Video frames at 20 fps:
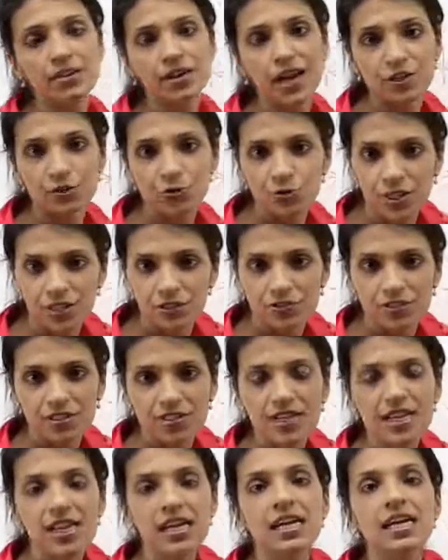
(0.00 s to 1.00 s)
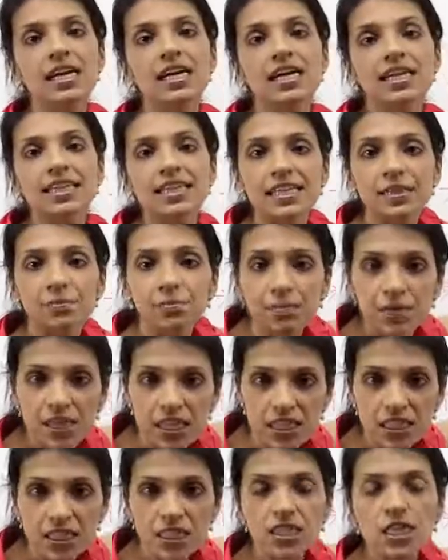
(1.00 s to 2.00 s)
graduation. That
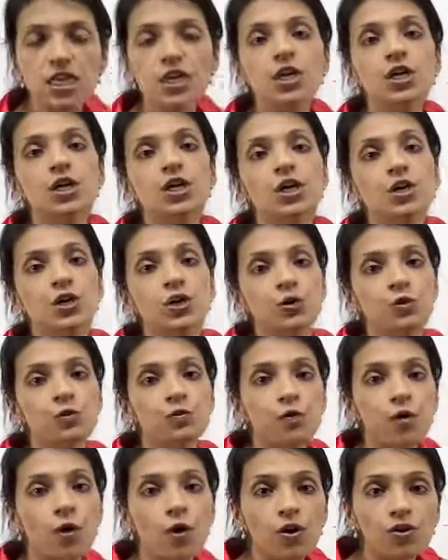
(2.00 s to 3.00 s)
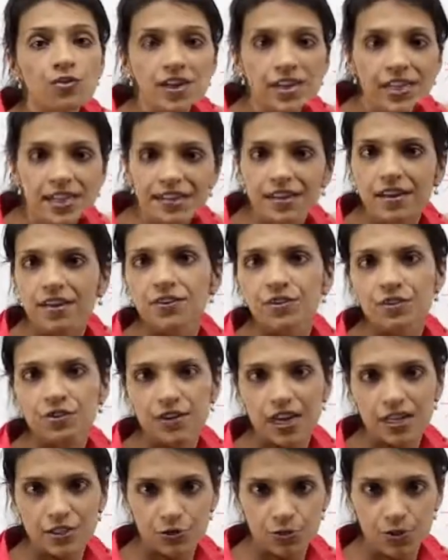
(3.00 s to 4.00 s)
means you've already done your
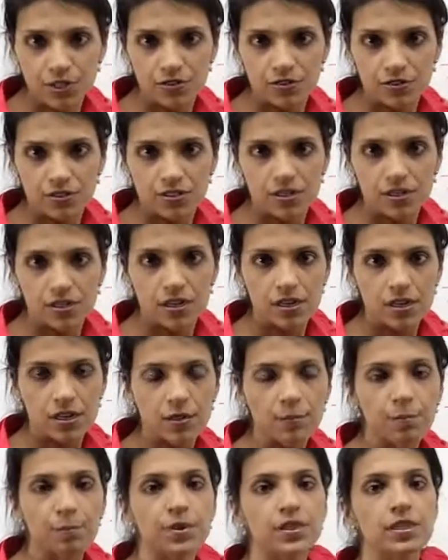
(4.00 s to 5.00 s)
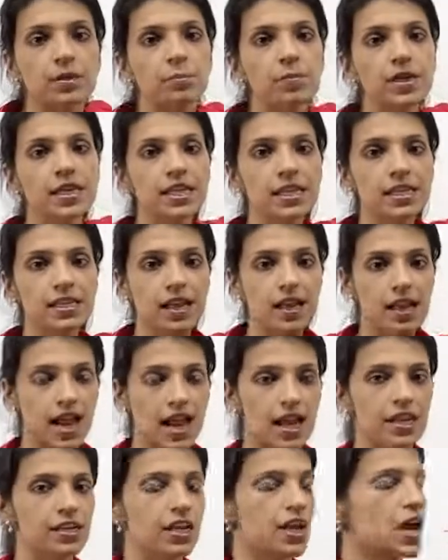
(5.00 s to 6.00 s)
graduation. But the minute I
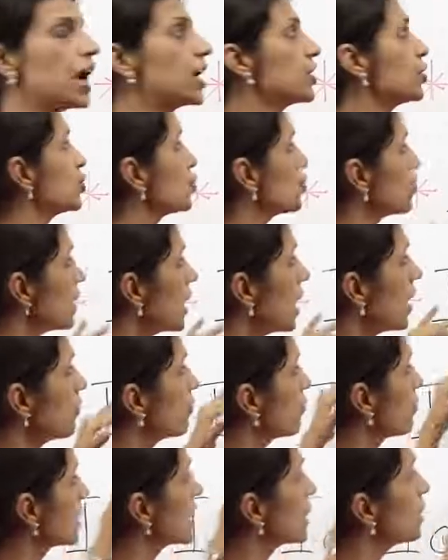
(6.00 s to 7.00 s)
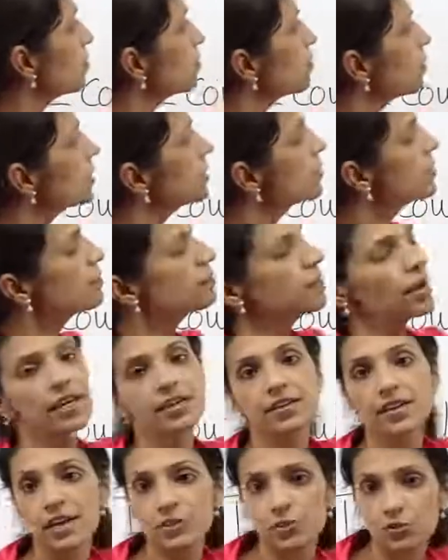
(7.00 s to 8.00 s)
add I should have completed my
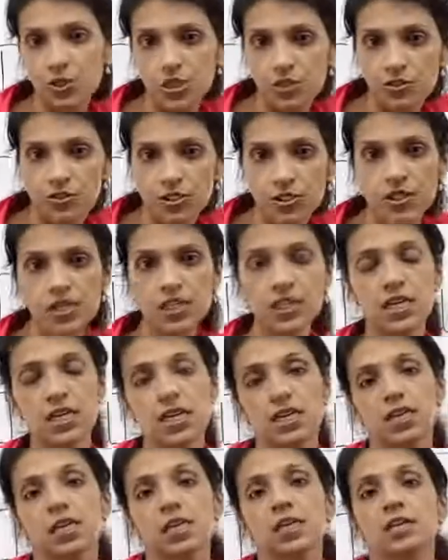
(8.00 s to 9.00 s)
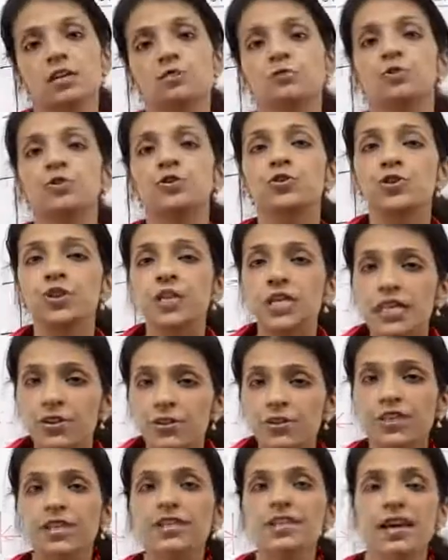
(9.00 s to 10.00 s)
graduation, if you really
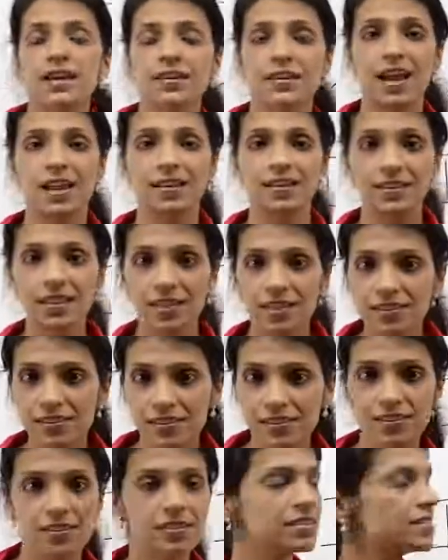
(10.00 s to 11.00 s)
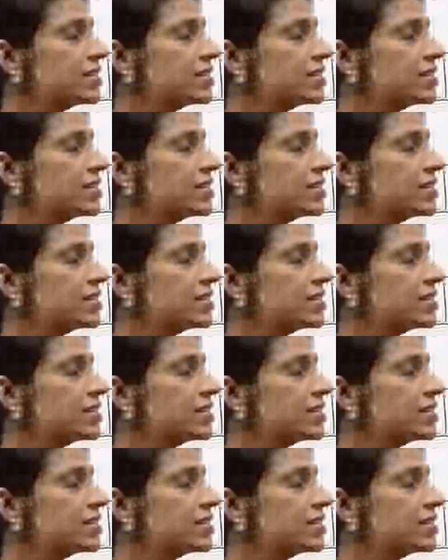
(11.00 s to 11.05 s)
read and analyze the